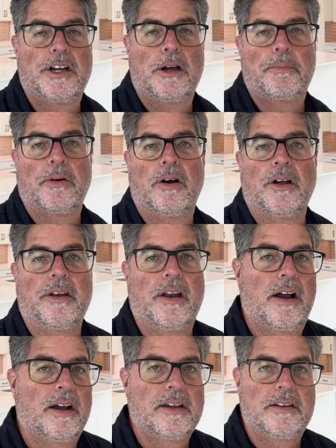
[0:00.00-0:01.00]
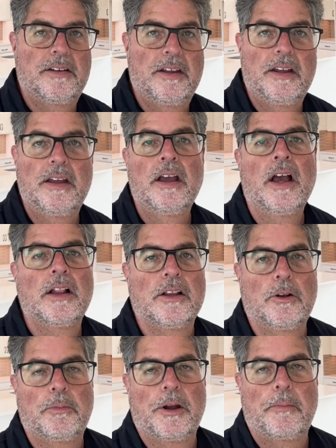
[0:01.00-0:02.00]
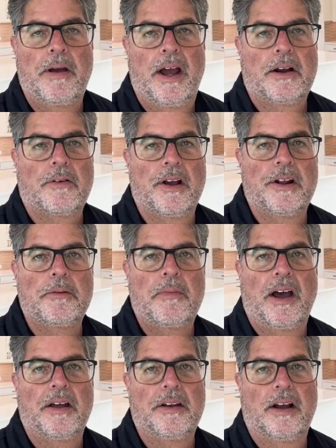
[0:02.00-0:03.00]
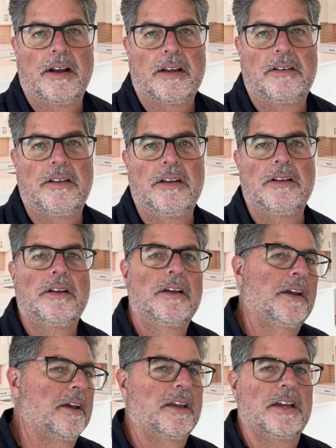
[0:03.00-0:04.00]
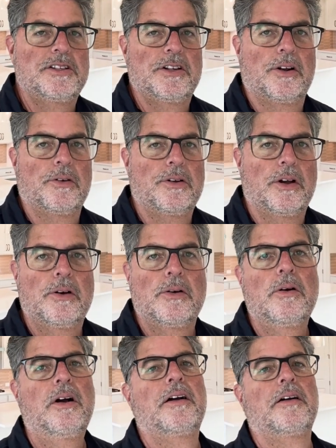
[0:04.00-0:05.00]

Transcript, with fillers: up on Nocatee, a little bit of background about Nocatee, in case you don't know